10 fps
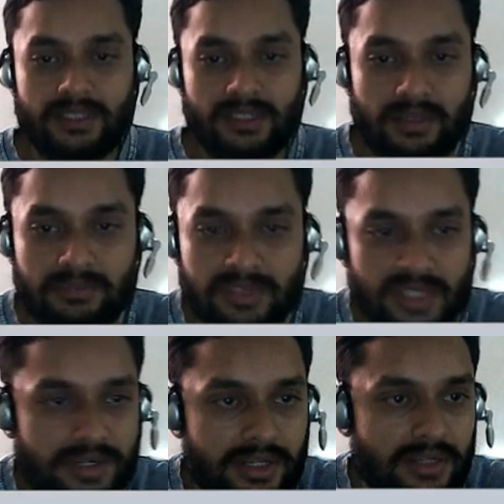I'm
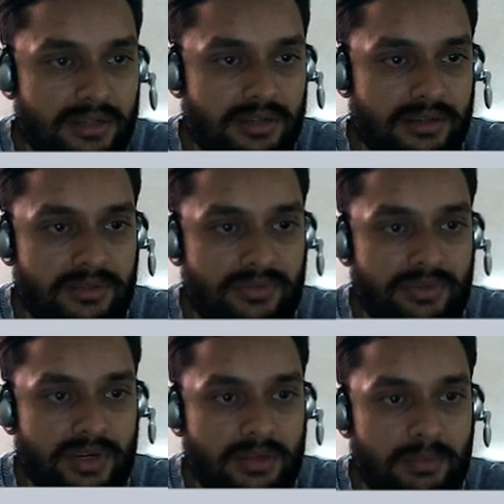selecting the
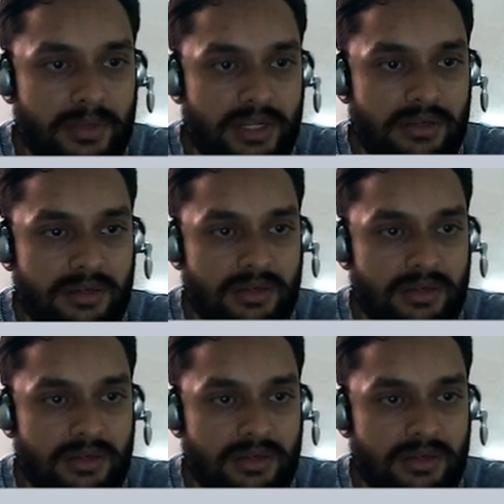front plane.